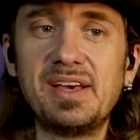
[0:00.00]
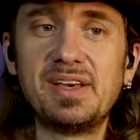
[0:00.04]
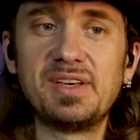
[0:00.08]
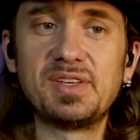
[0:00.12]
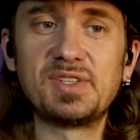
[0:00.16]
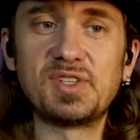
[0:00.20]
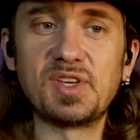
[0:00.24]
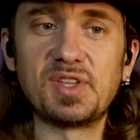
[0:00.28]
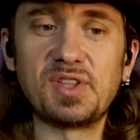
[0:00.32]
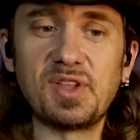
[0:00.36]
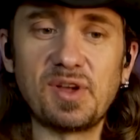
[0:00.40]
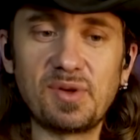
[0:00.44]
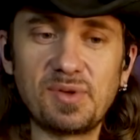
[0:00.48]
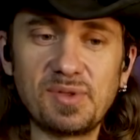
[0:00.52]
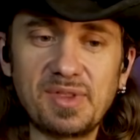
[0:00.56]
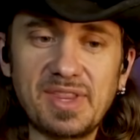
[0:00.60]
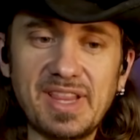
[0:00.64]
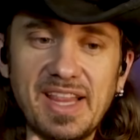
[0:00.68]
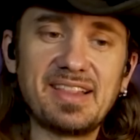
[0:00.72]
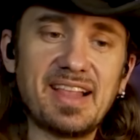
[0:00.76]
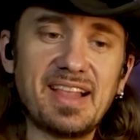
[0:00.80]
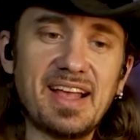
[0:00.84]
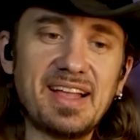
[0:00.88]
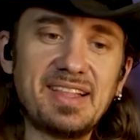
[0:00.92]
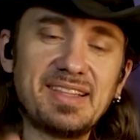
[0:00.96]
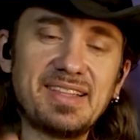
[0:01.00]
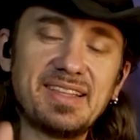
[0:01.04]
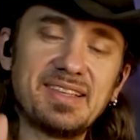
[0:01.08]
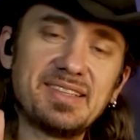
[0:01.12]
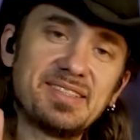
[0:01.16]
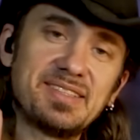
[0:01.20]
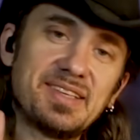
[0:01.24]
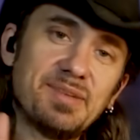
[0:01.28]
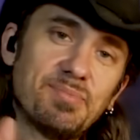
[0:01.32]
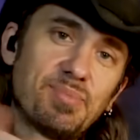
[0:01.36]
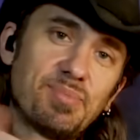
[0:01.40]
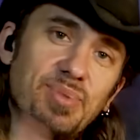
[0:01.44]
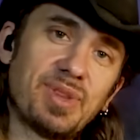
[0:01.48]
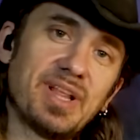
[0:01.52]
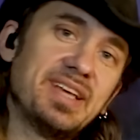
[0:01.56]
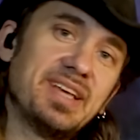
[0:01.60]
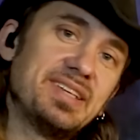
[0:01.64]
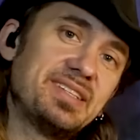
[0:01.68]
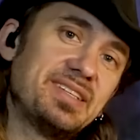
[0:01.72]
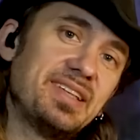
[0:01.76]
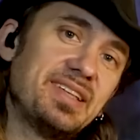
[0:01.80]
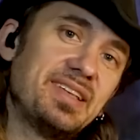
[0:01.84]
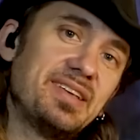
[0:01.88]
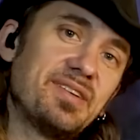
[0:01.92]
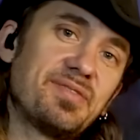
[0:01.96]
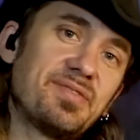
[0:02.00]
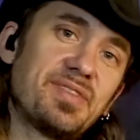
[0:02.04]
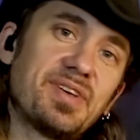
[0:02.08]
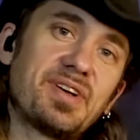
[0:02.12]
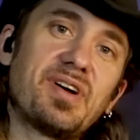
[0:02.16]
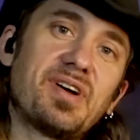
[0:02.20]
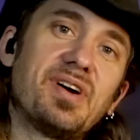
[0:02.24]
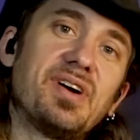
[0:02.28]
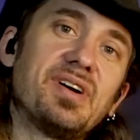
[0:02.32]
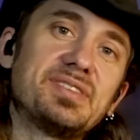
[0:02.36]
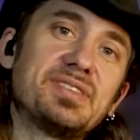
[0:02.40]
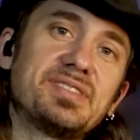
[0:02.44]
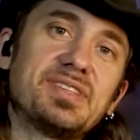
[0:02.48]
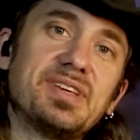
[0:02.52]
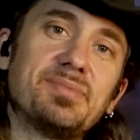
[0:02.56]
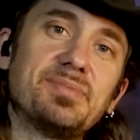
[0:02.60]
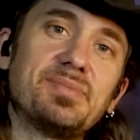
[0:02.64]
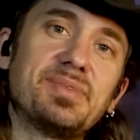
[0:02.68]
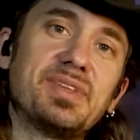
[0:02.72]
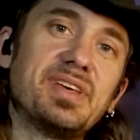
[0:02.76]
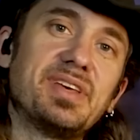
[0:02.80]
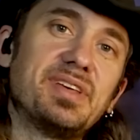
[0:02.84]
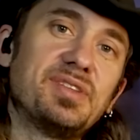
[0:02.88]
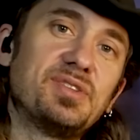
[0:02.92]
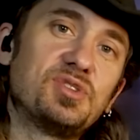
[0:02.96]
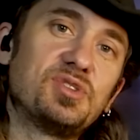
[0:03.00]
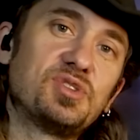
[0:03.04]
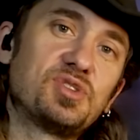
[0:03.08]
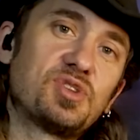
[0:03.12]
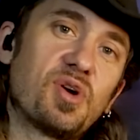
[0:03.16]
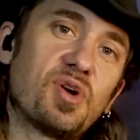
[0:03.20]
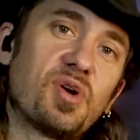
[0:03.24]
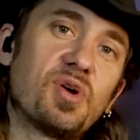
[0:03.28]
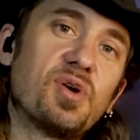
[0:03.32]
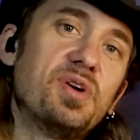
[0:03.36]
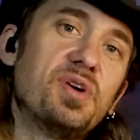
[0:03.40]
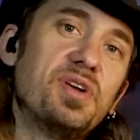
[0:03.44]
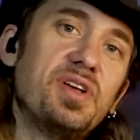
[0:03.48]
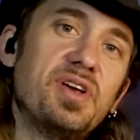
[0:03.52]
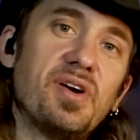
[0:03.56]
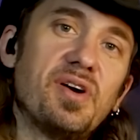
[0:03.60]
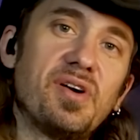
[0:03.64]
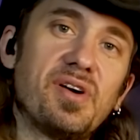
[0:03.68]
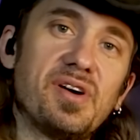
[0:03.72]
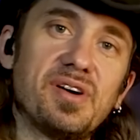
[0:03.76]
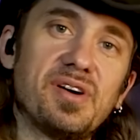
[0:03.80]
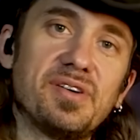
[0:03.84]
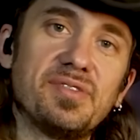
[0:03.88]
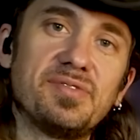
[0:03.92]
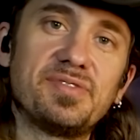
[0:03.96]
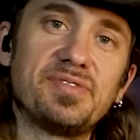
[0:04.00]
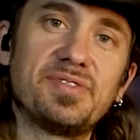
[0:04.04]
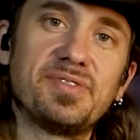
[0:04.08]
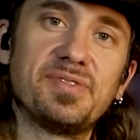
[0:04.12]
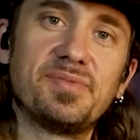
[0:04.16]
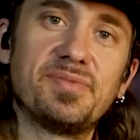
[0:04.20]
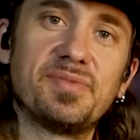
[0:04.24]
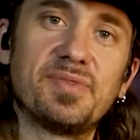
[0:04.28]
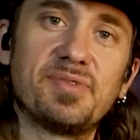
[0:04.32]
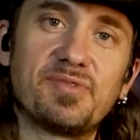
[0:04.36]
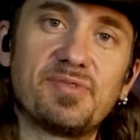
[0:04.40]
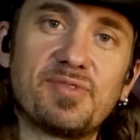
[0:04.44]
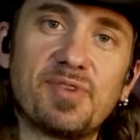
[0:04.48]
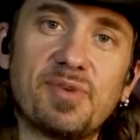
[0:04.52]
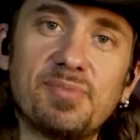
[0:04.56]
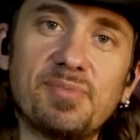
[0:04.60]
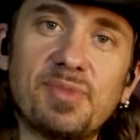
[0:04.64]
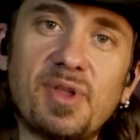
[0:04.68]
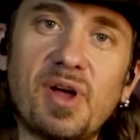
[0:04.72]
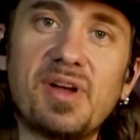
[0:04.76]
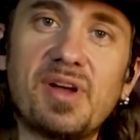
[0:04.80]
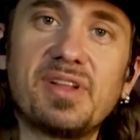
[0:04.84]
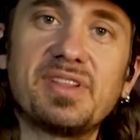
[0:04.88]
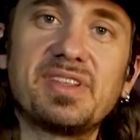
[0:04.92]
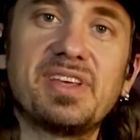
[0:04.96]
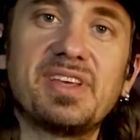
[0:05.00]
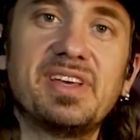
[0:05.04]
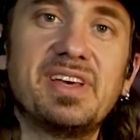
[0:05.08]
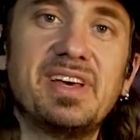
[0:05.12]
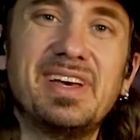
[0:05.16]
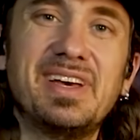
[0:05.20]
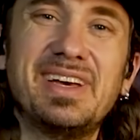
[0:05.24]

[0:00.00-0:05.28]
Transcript: So don't let the simplicity of the concept turn you off from not